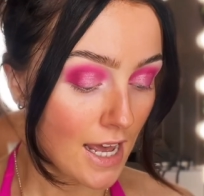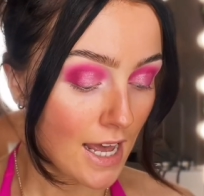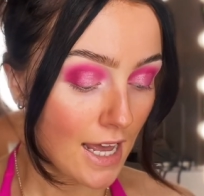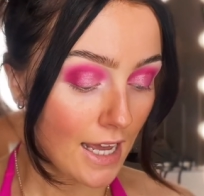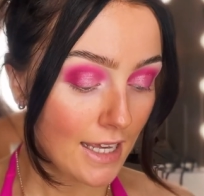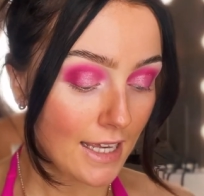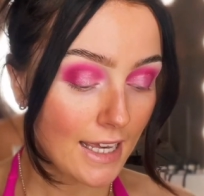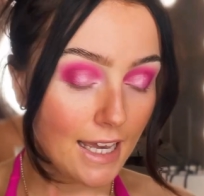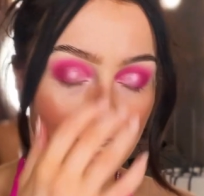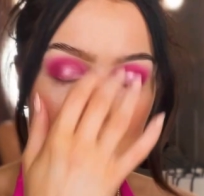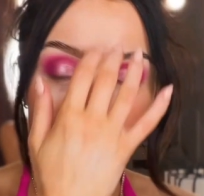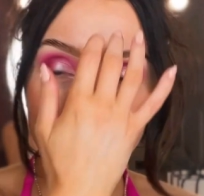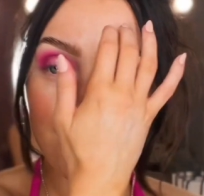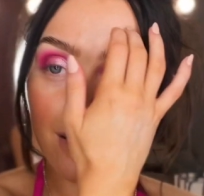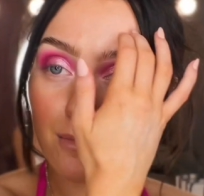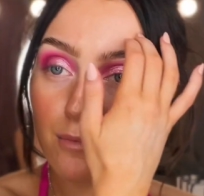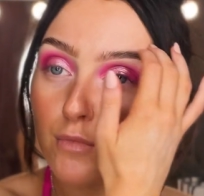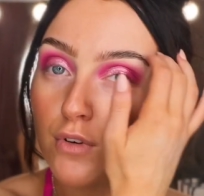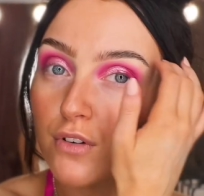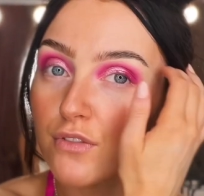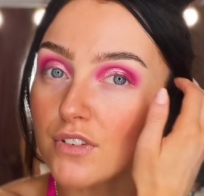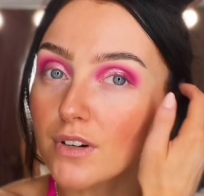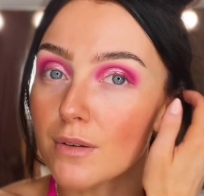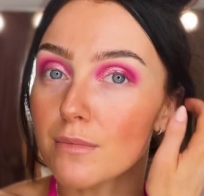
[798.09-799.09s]
he ended up
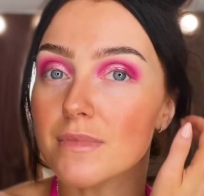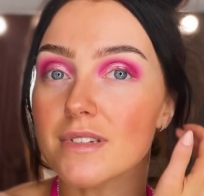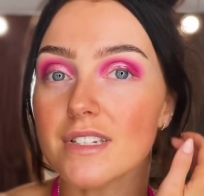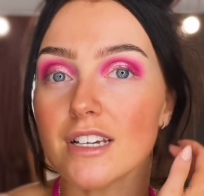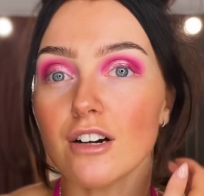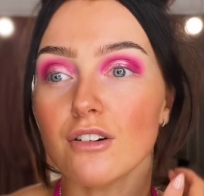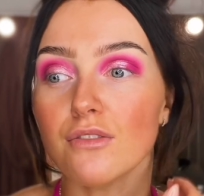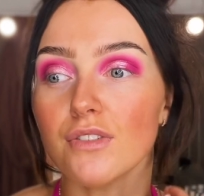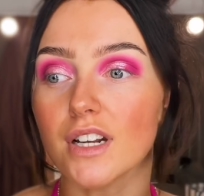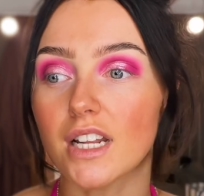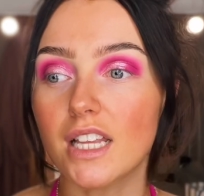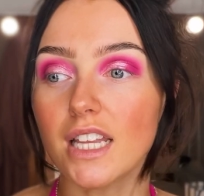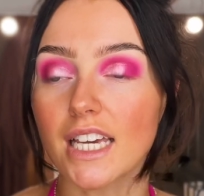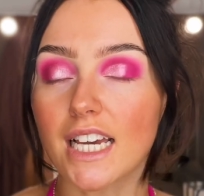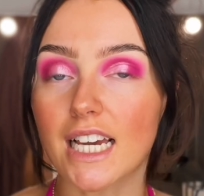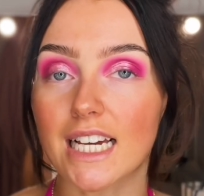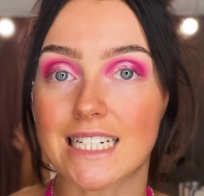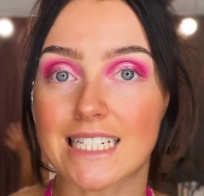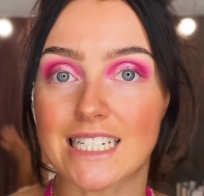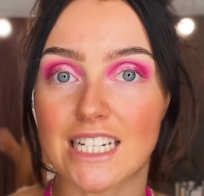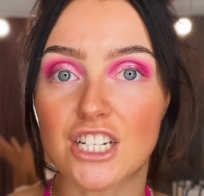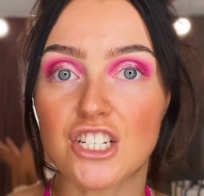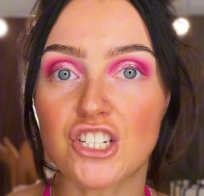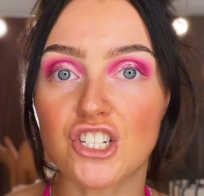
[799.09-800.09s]
moving himself into like a
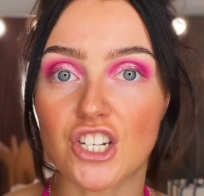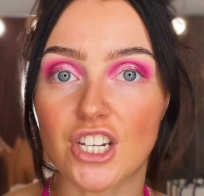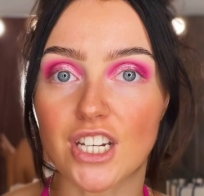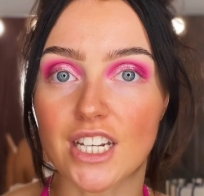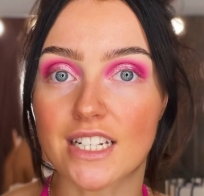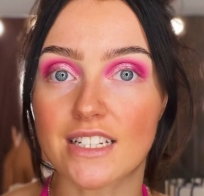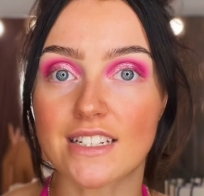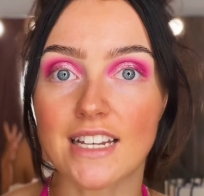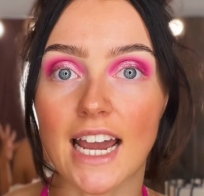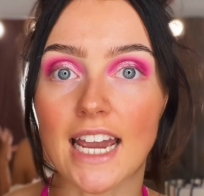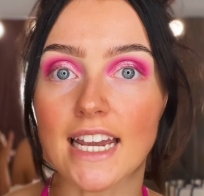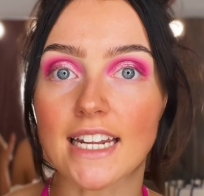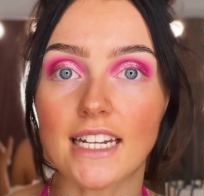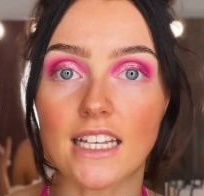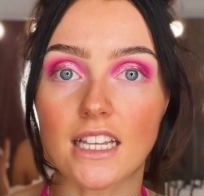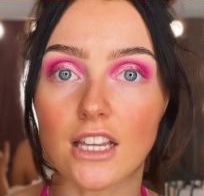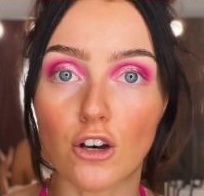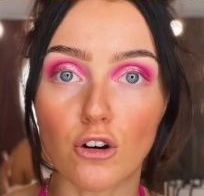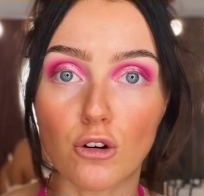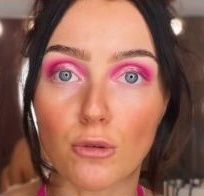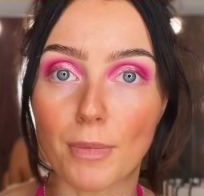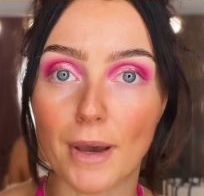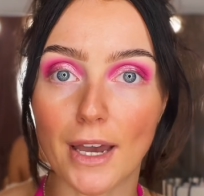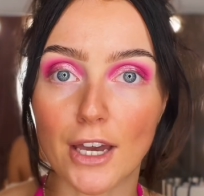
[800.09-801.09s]
dingy tiny
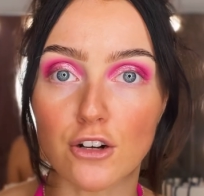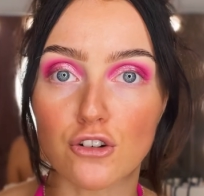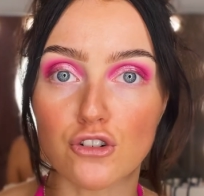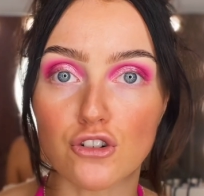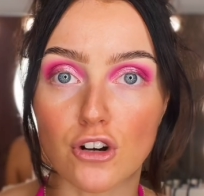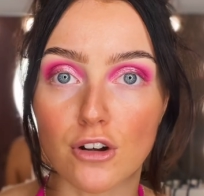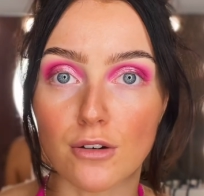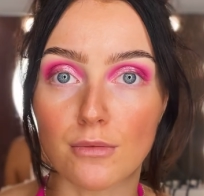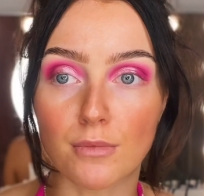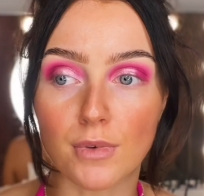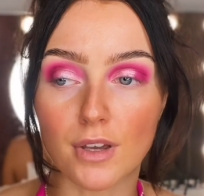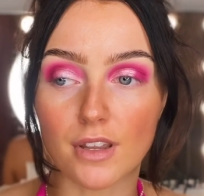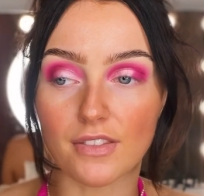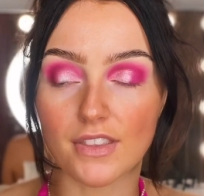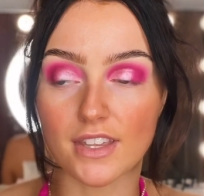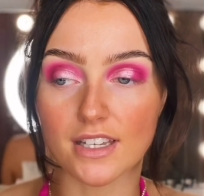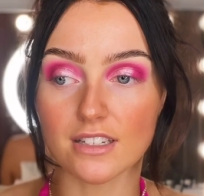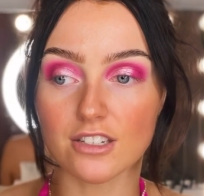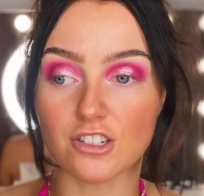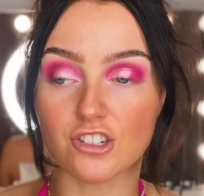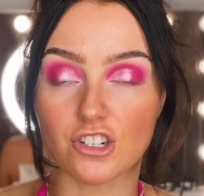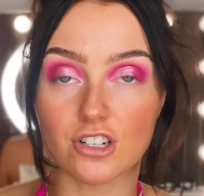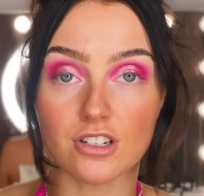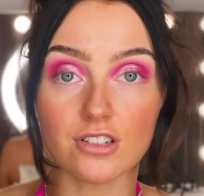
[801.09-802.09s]
little bedroom
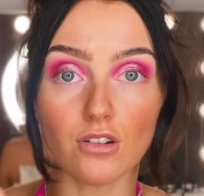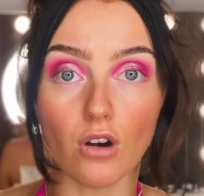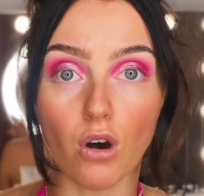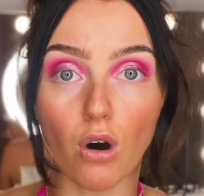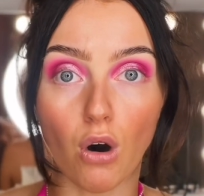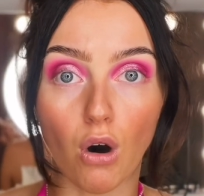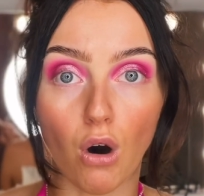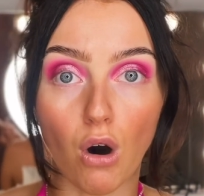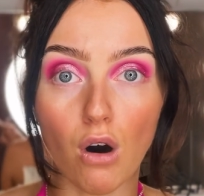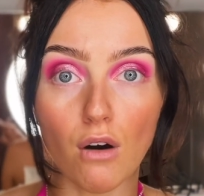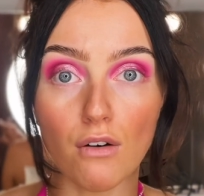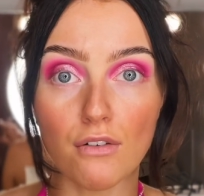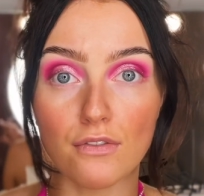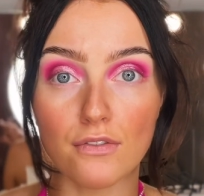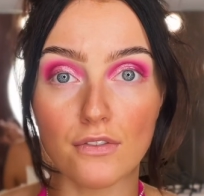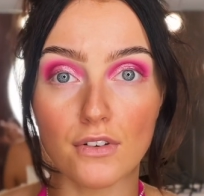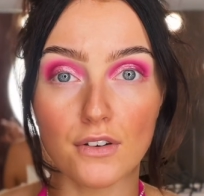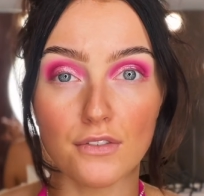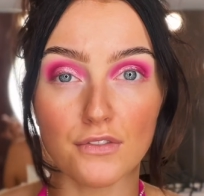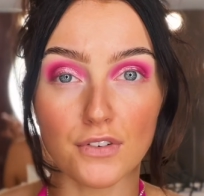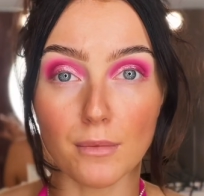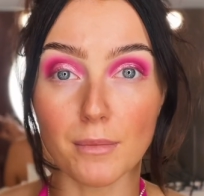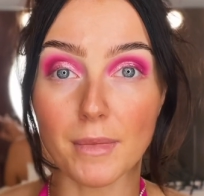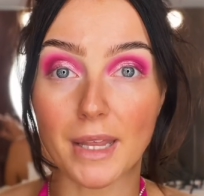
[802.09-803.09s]
that's just off
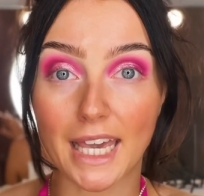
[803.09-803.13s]
from the